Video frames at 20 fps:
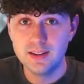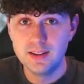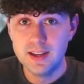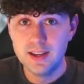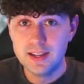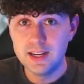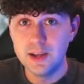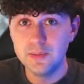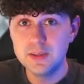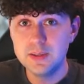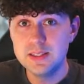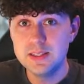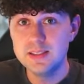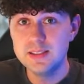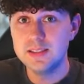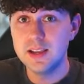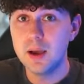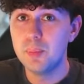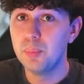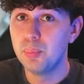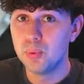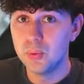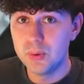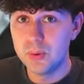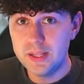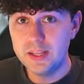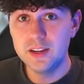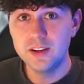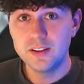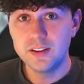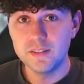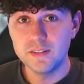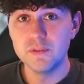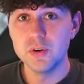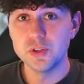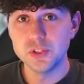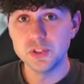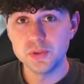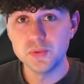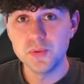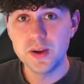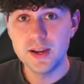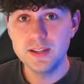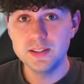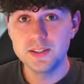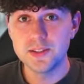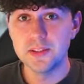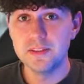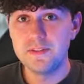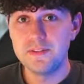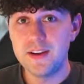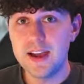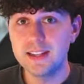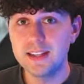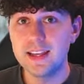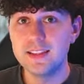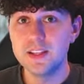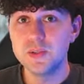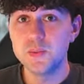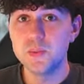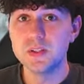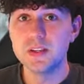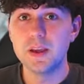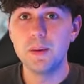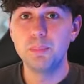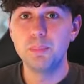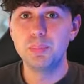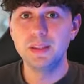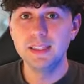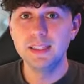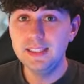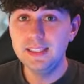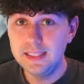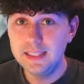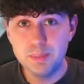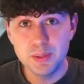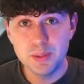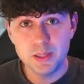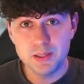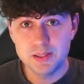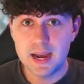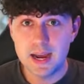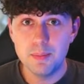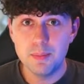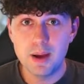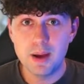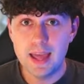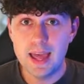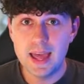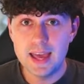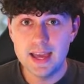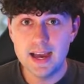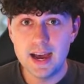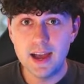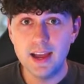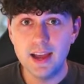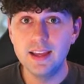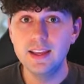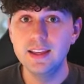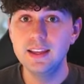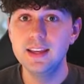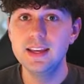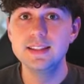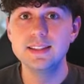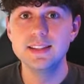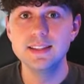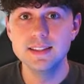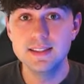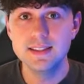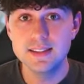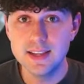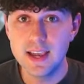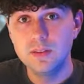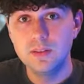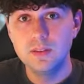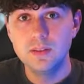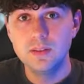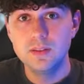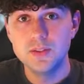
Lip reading: Now this is a pretty good conversion rate, so the fact that this was completely built out by AI is insane.